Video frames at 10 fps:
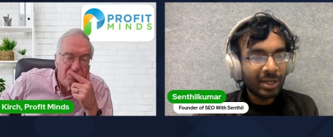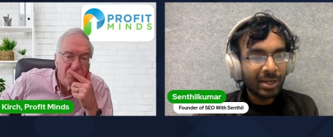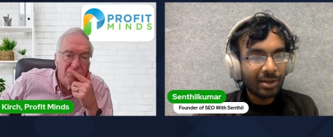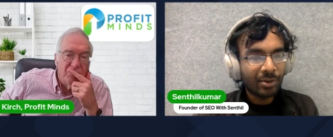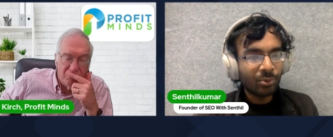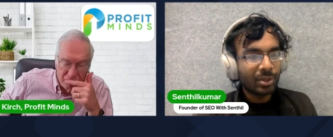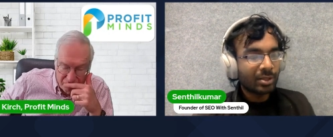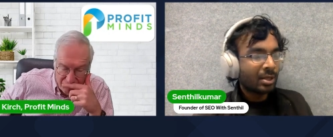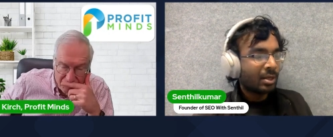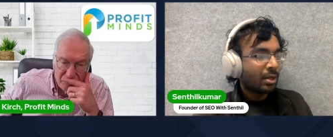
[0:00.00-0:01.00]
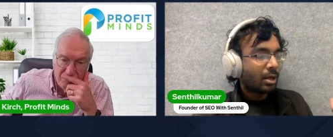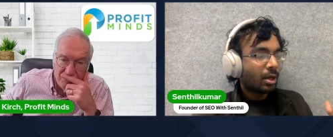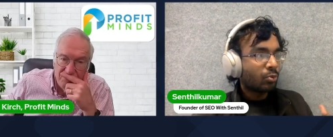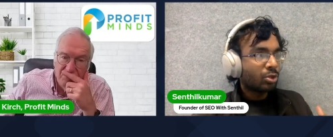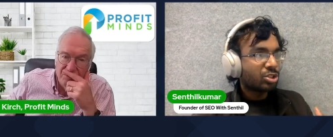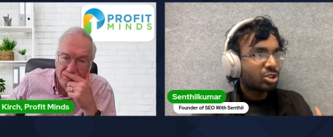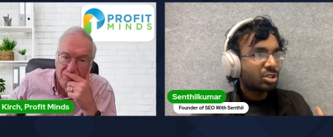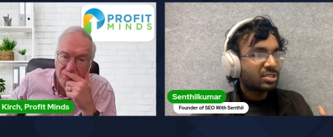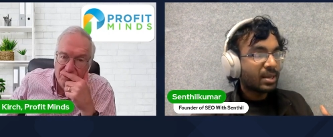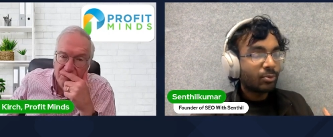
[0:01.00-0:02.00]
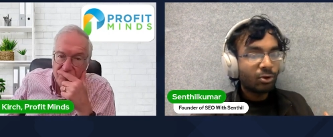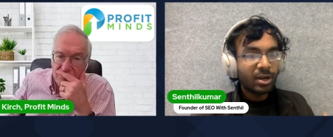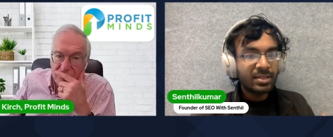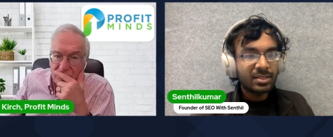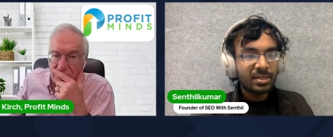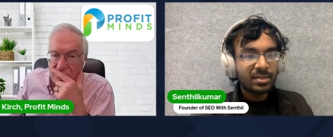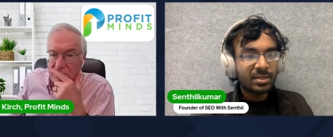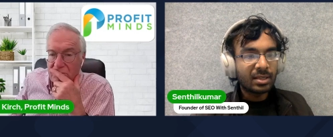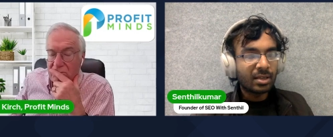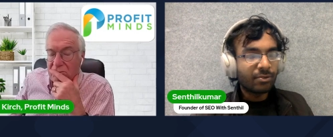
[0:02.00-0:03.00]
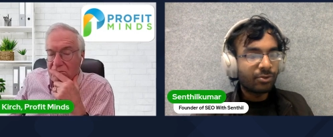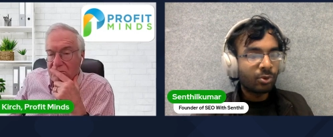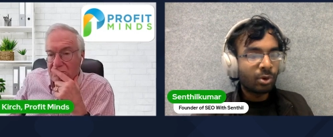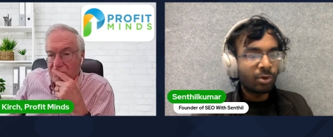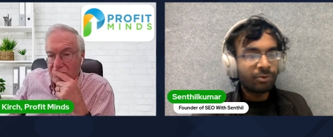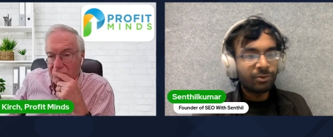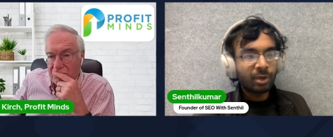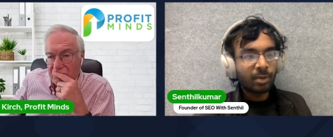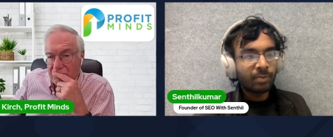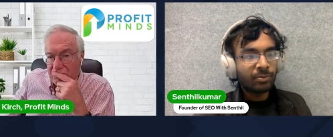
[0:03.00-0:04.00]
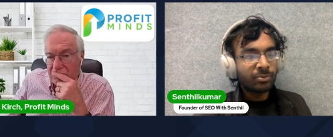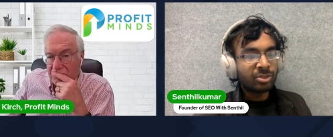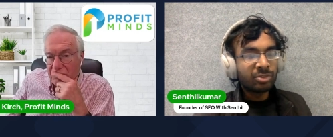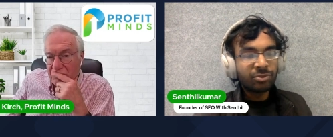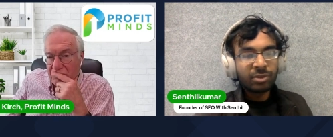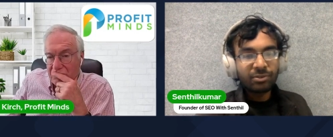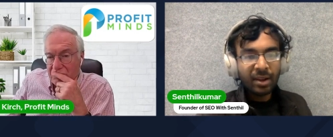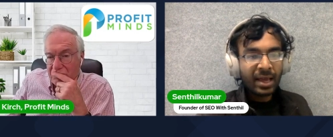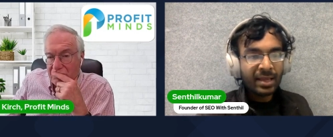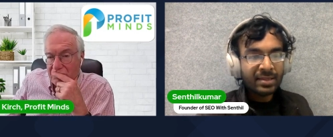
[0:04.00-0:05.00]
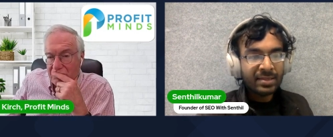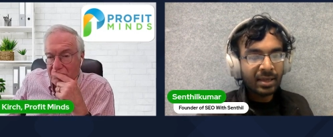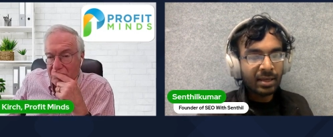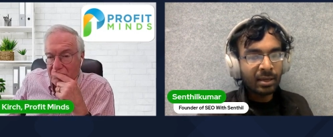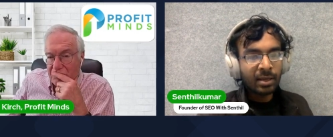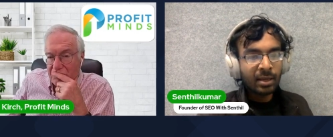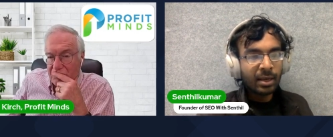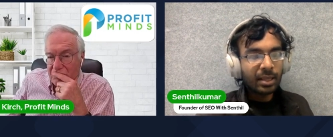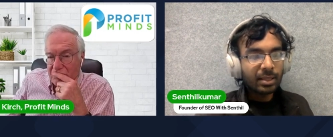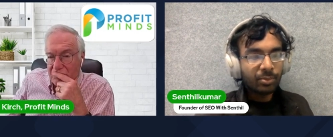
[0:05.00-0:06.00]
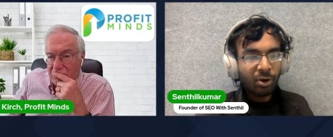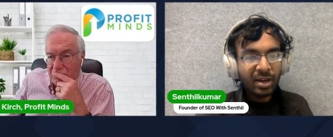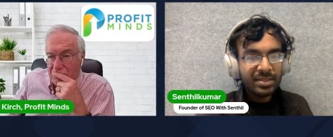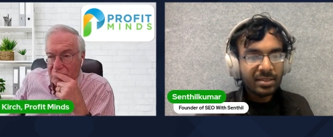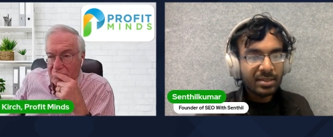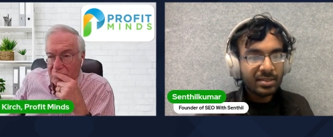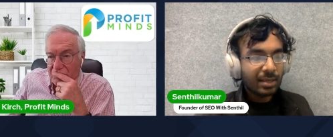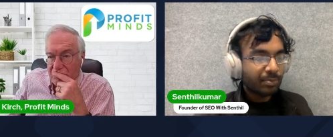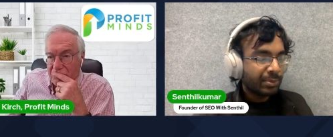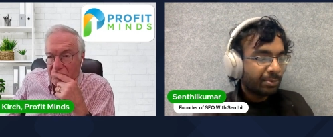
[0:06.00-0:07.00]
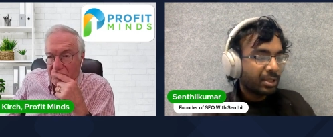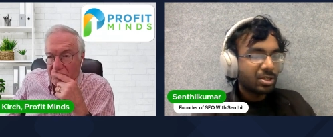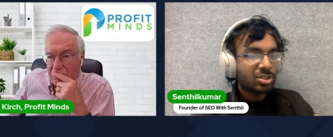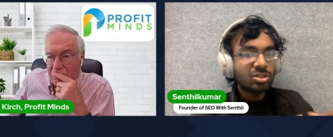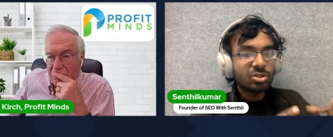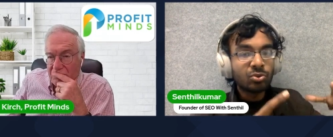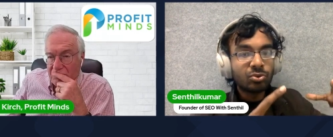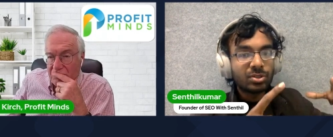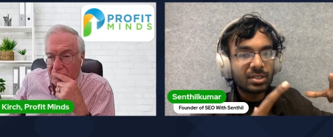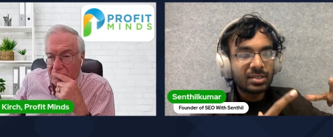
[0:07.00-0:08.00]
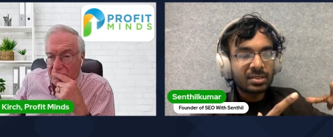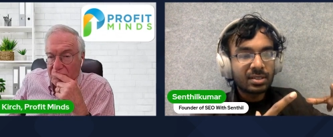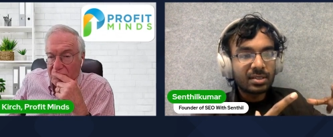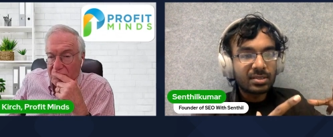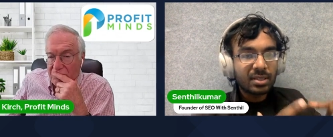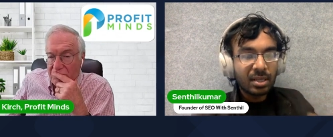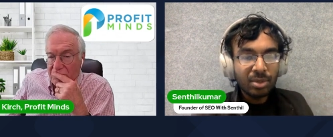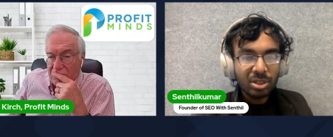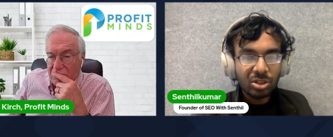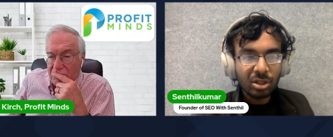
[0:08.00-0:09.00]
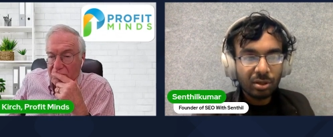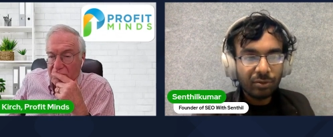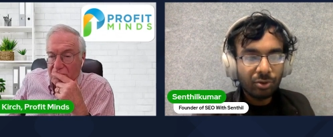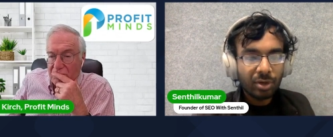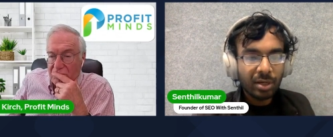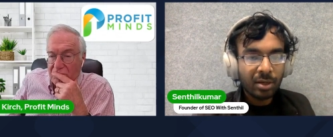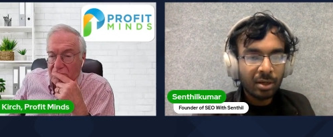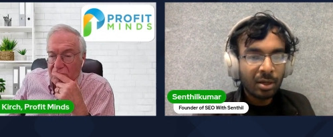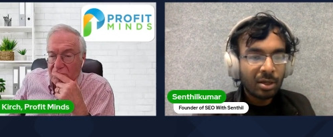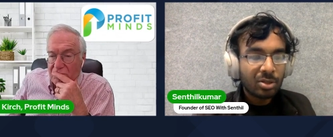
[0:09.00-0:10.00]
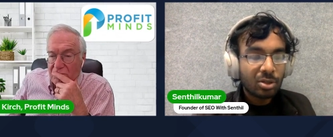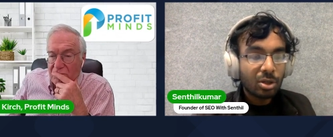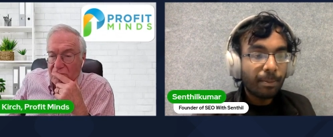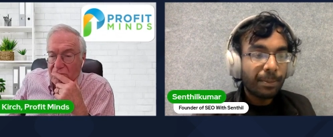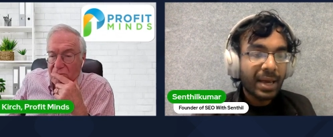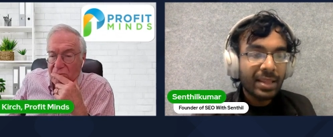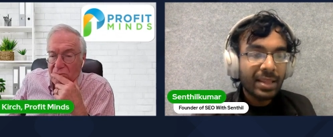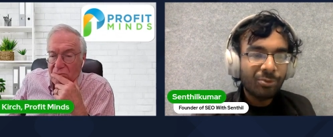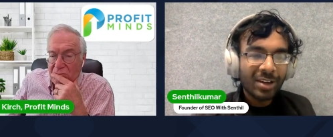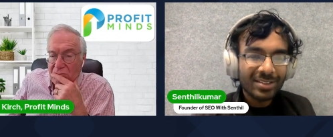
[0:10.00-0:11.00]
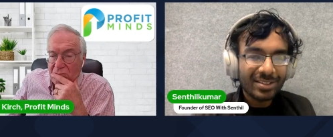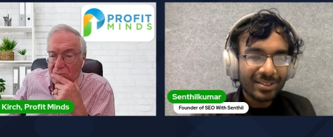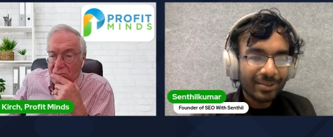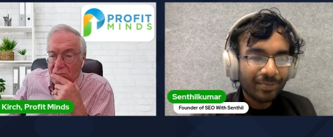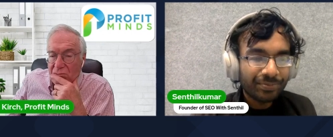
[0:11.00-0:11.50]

Speaker 1: created with which summarizes the info of different flats and the prices, and people can just use this image that you have created to compare the prices.